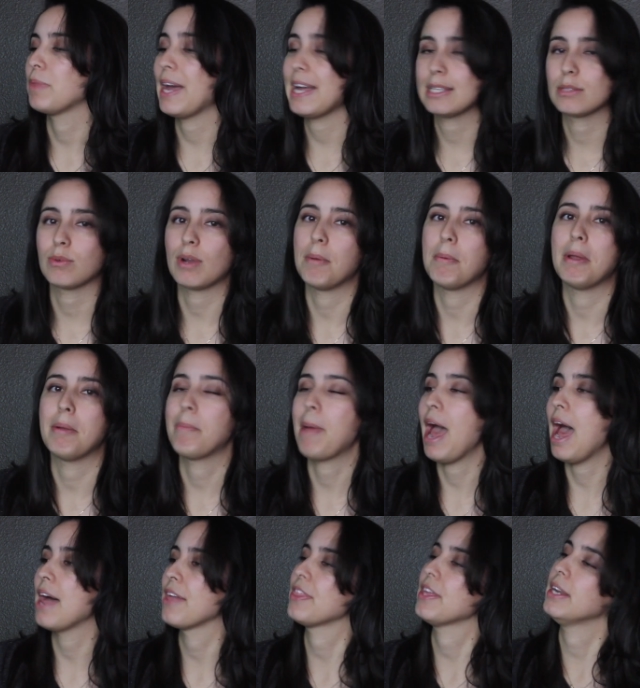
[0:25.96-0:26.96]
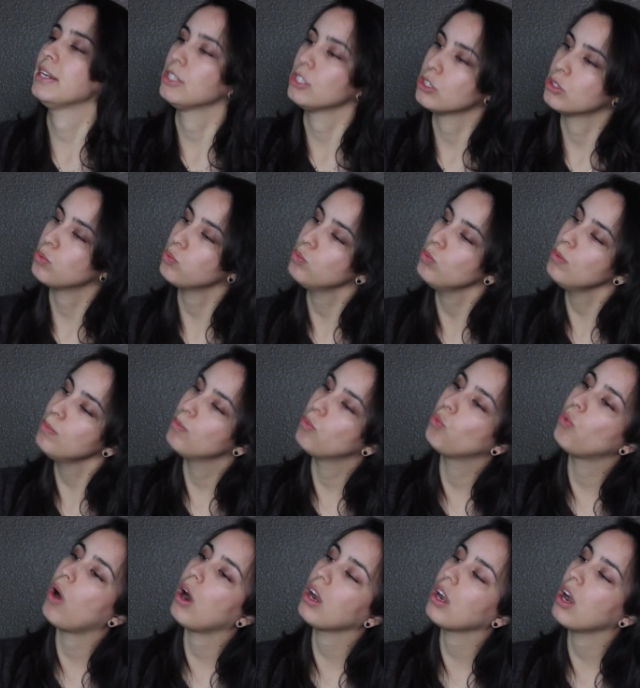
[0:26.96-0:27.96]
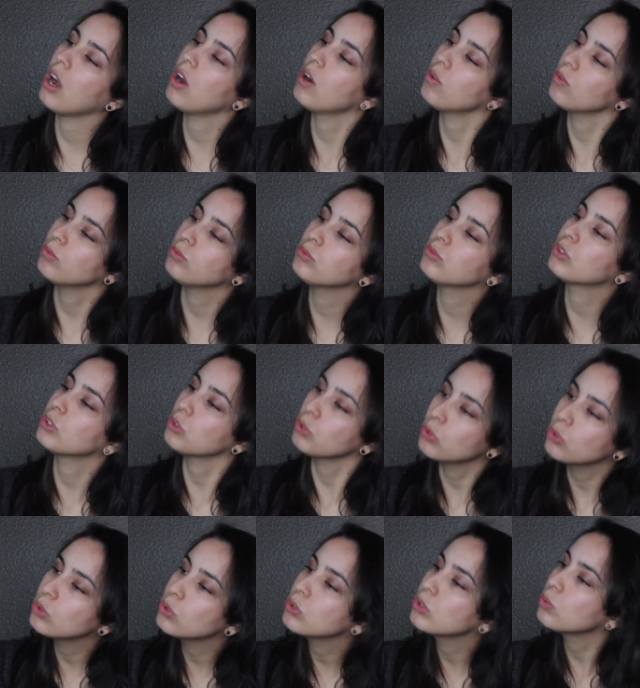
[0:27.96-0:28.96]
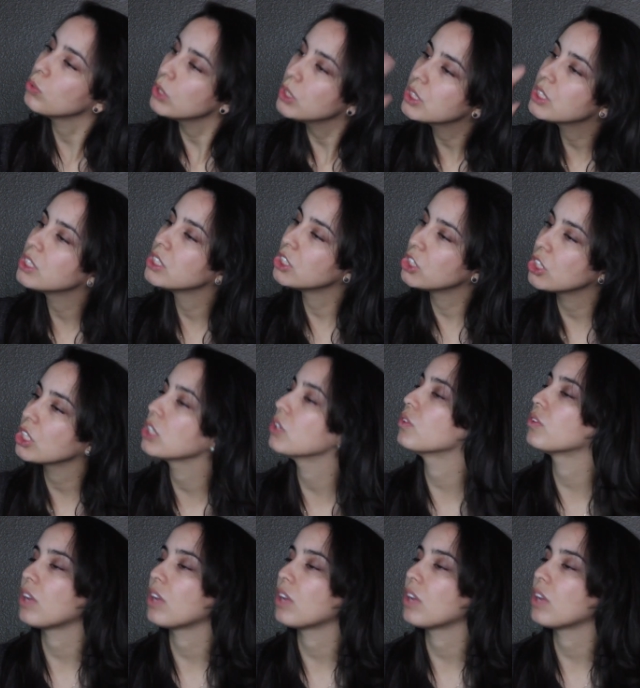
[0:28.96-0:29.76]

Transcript: that's what I meant, path, and just whoop, walk on through the woods and the jungle,